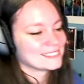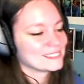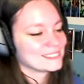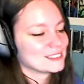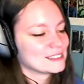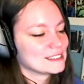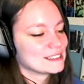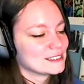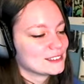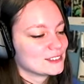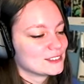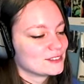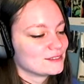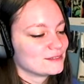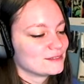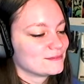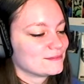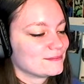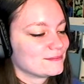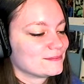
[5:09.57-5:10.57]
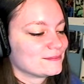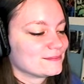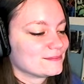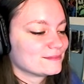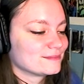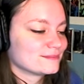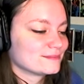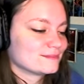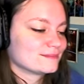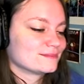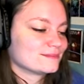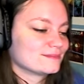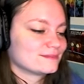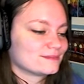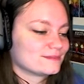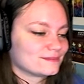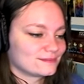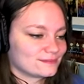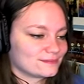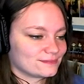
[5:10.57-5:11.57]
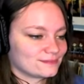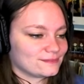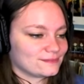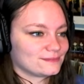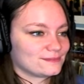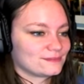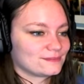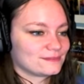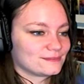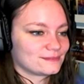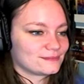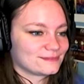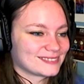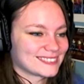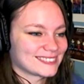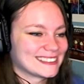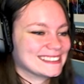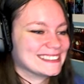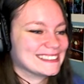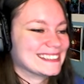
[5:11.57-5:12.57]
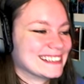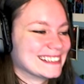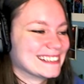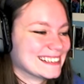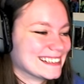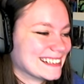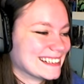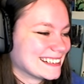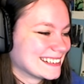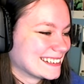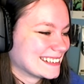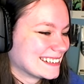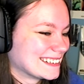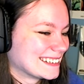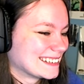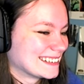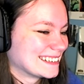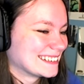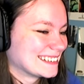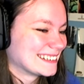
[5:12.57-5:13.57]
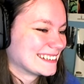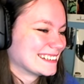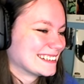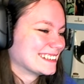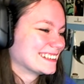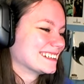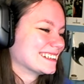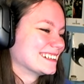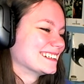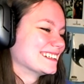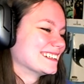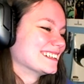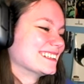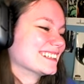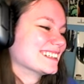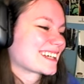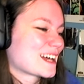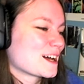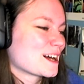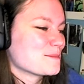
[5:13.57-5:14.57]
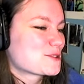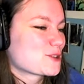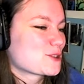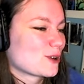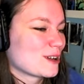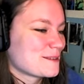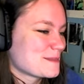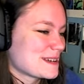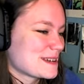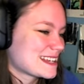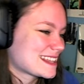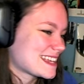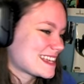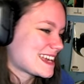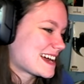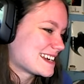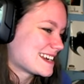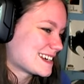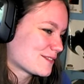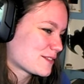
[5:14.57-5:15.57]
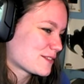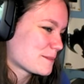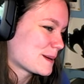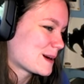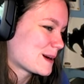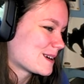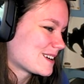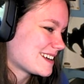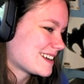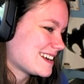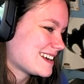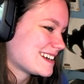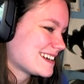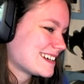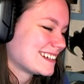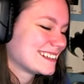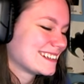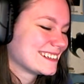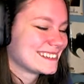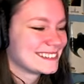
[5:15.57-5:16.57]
I'm... I have, fifth. No! Oh, oh, oh. Come join me at the end of the party.